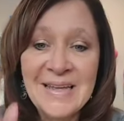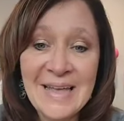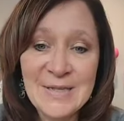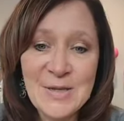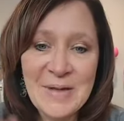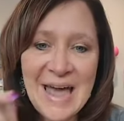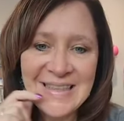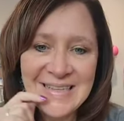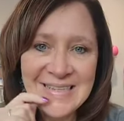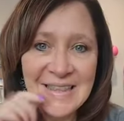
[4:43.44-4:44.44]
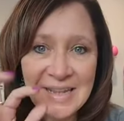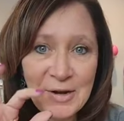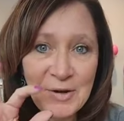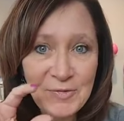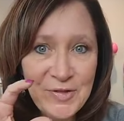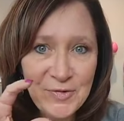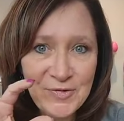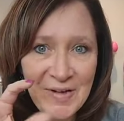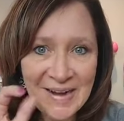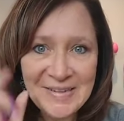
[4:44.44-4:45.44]
so Kathy said the little
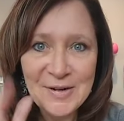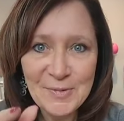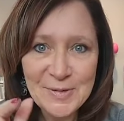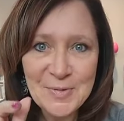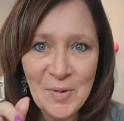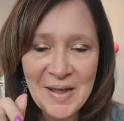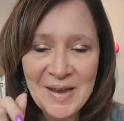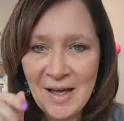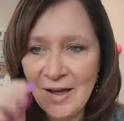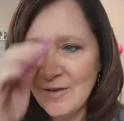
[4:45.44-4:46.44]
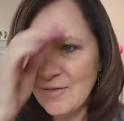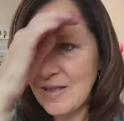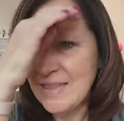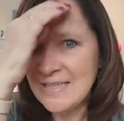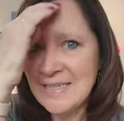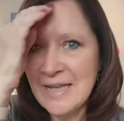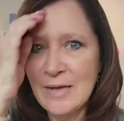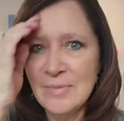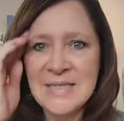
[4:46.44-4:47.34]
viewfinder was one of the tips